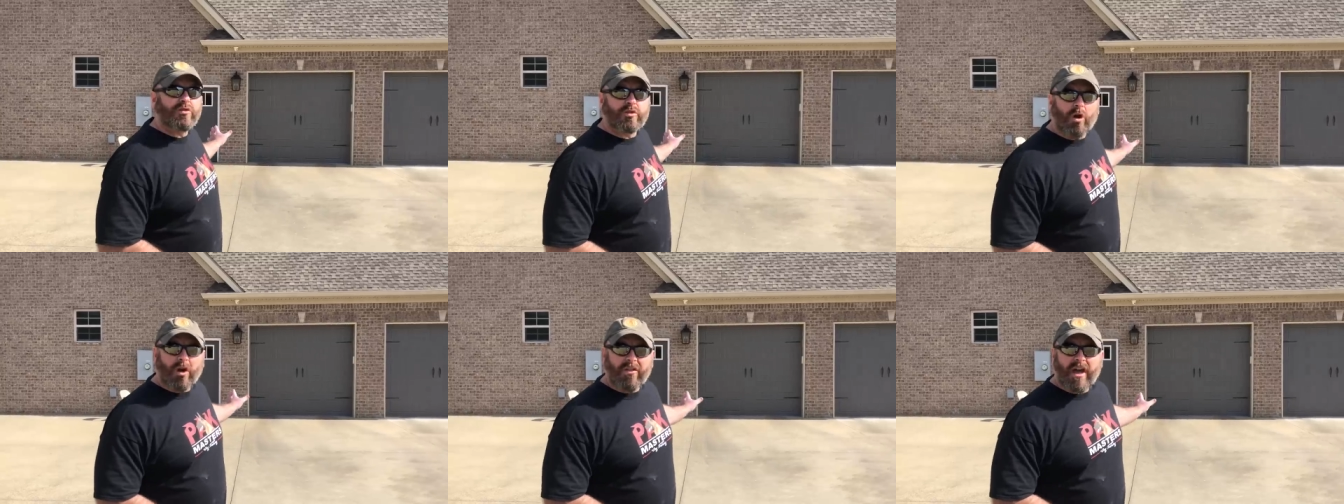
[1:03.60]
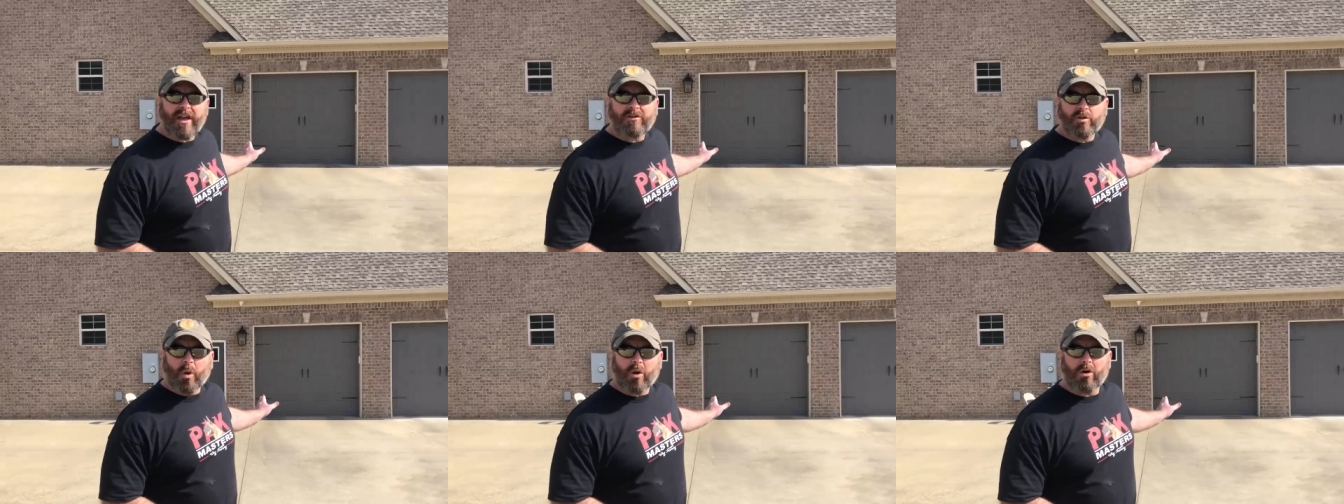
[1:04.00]
saw
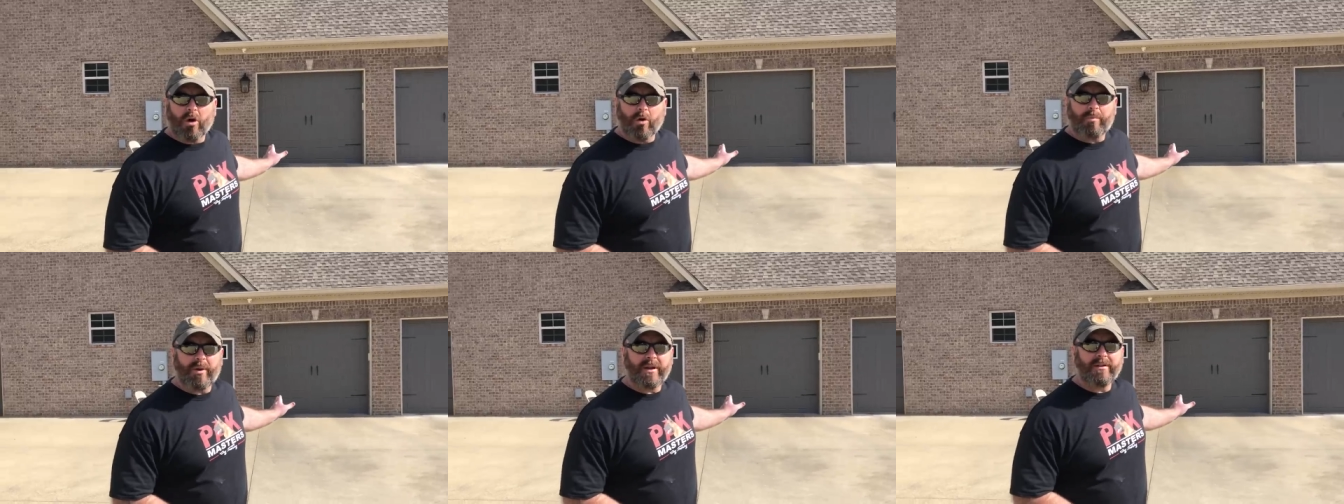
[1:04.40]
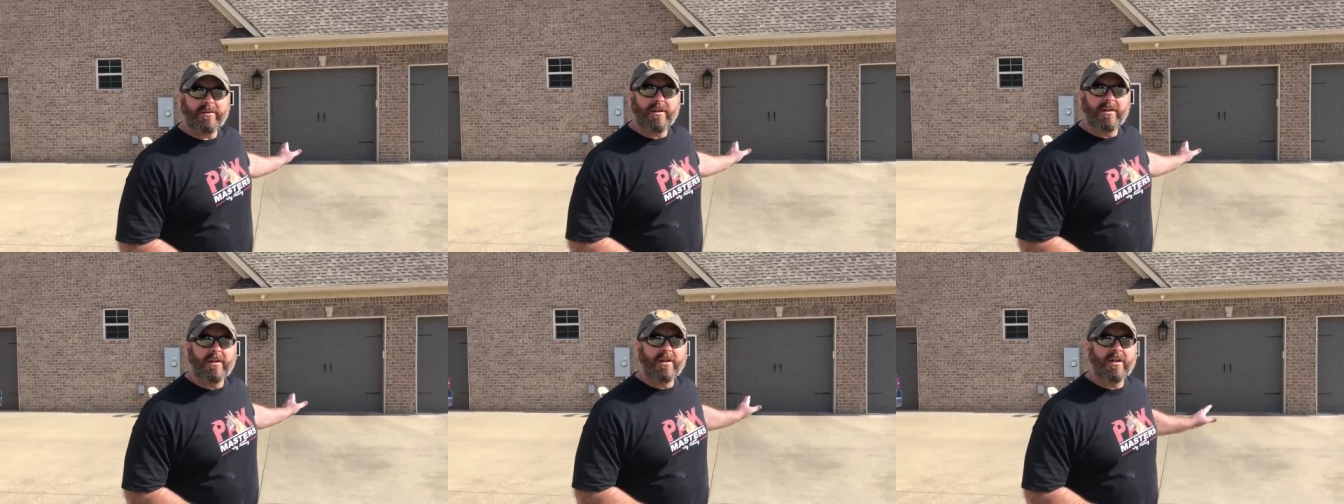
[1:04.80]
that door open.
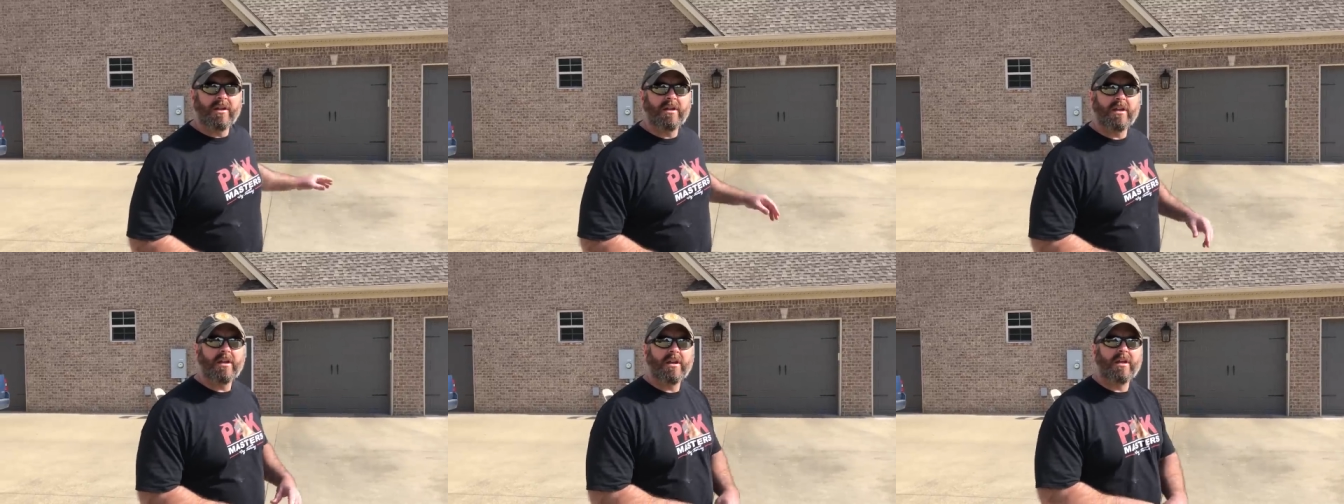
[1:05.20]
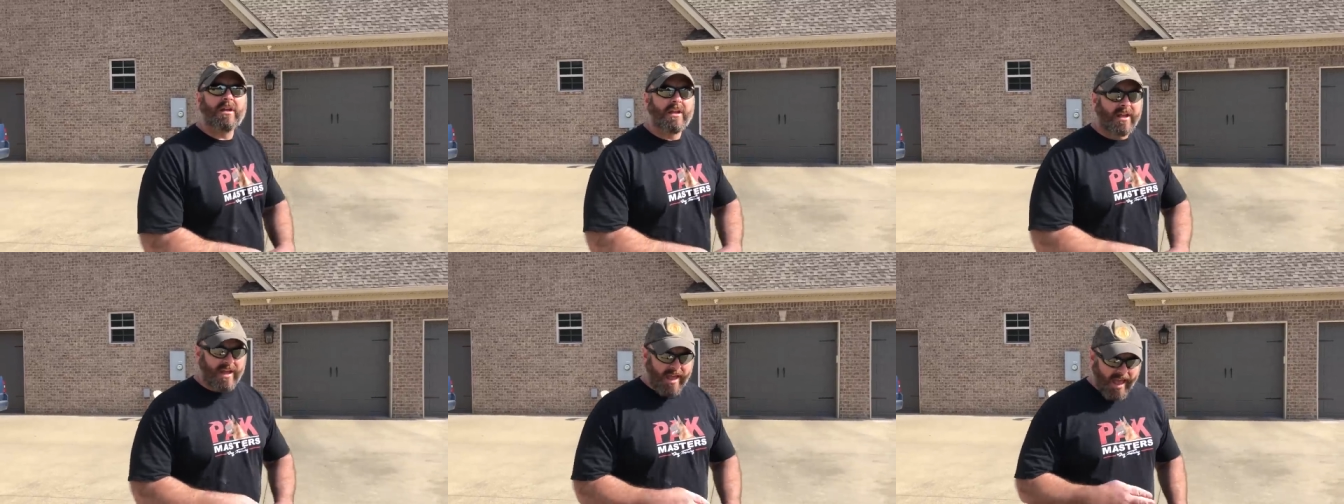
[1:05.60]

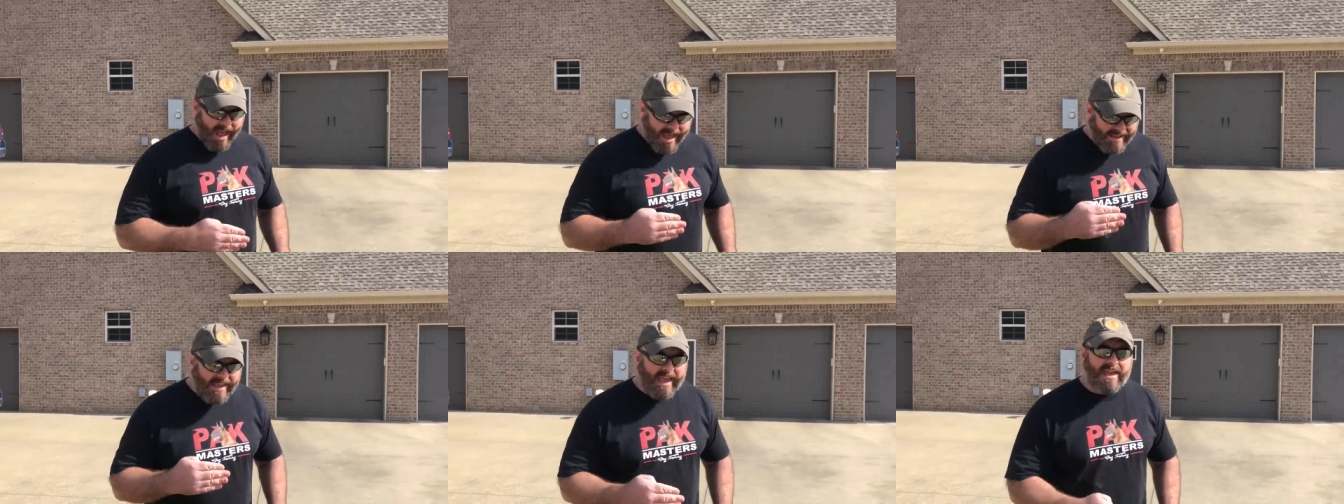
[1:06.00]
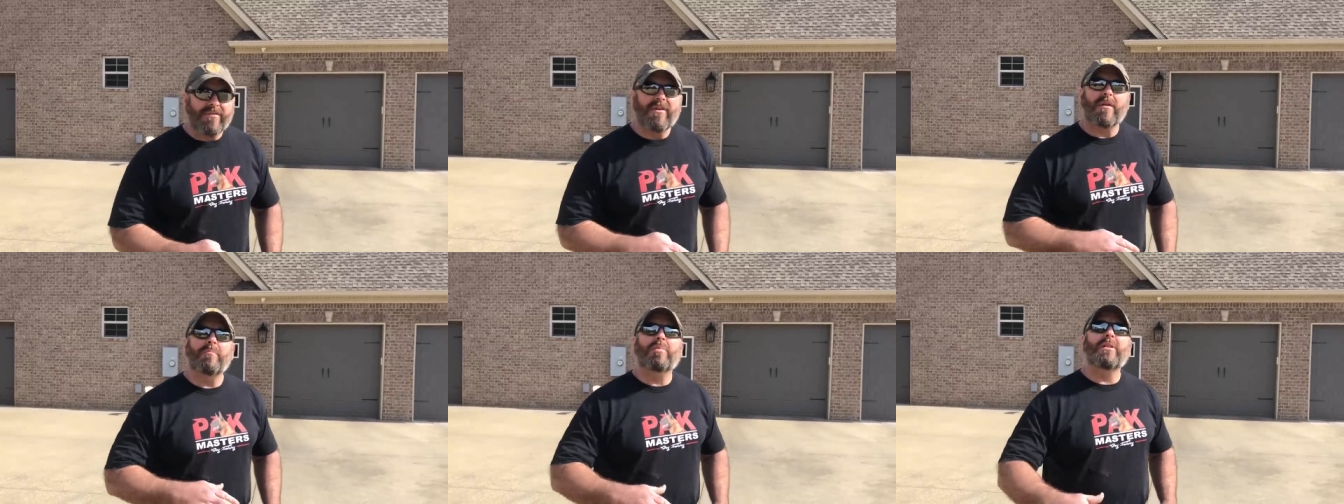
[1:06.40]
I gave
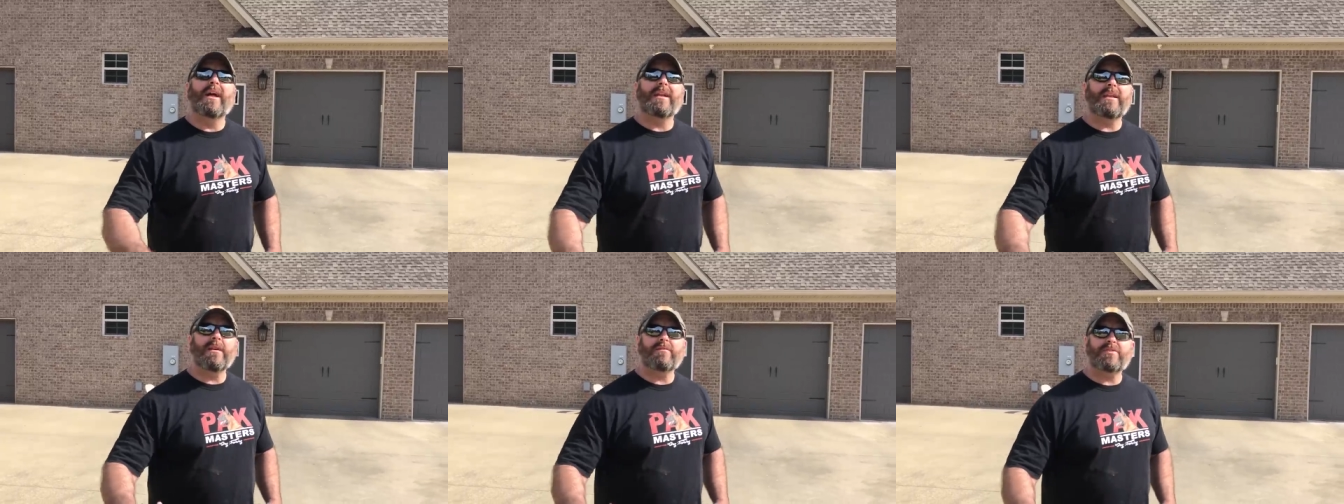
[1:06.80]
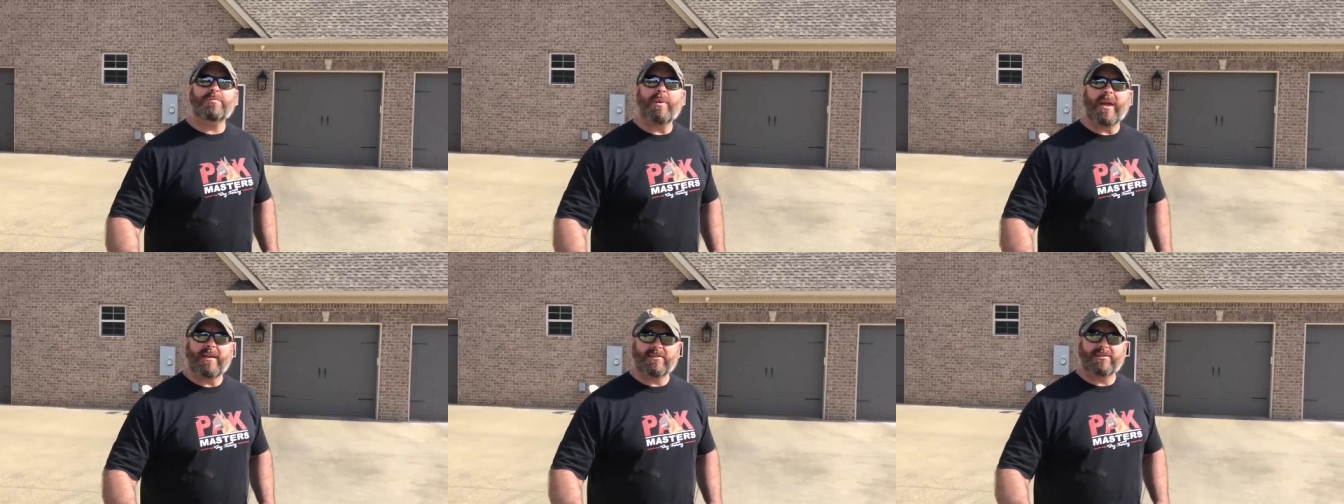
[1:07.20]
him plenty of
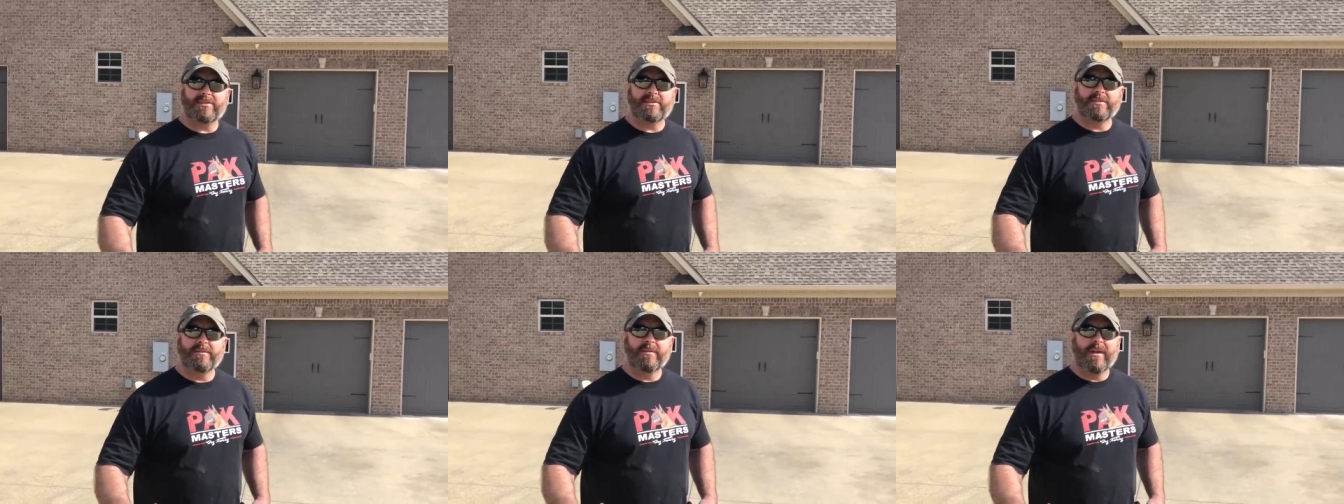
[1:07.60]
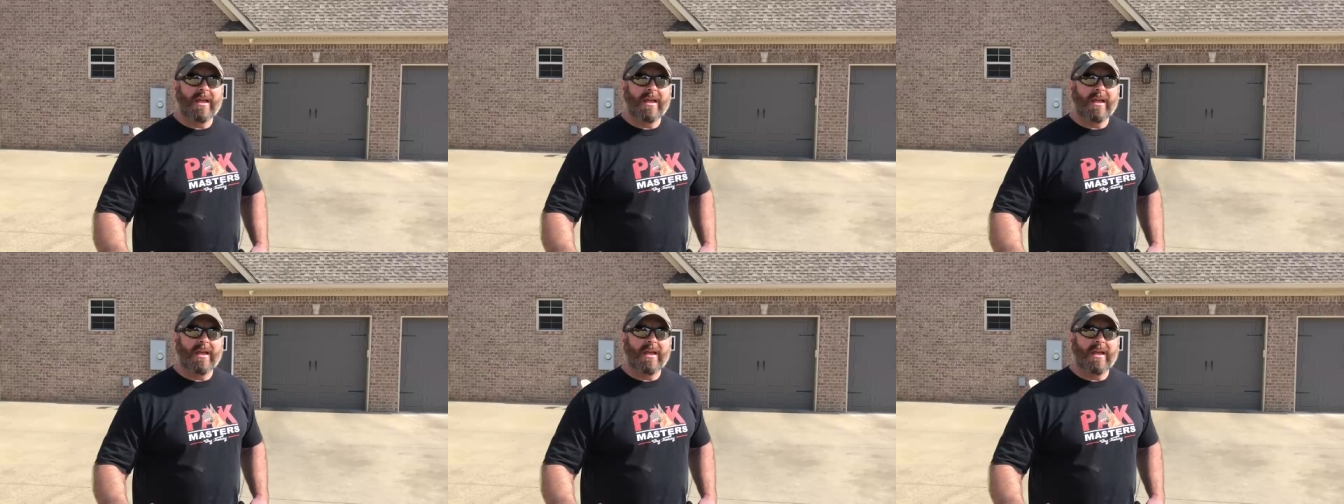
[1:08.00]
space.